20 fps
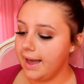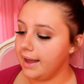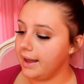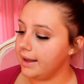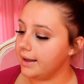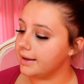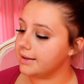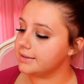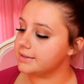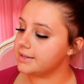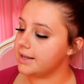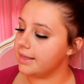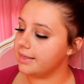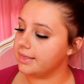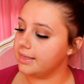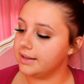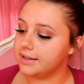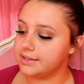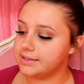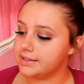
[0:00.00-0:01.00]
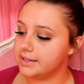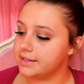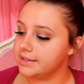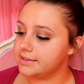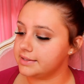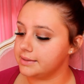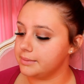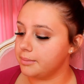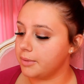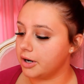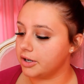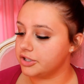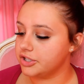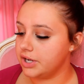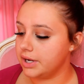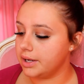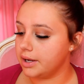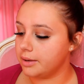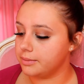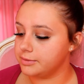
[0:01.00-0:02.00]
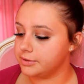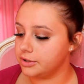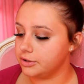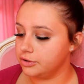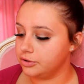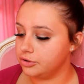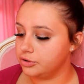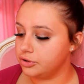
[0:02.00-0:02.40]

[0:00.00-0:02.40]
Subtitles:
and this is the Marc Jacobs